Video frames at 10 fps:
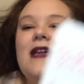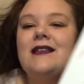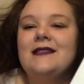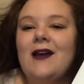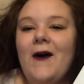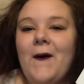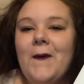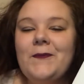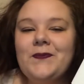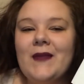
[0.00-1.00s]

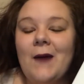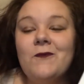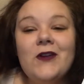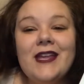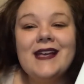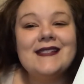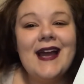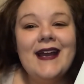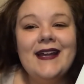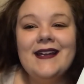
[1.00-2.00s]
So I'm really
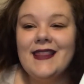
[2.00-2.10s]
excited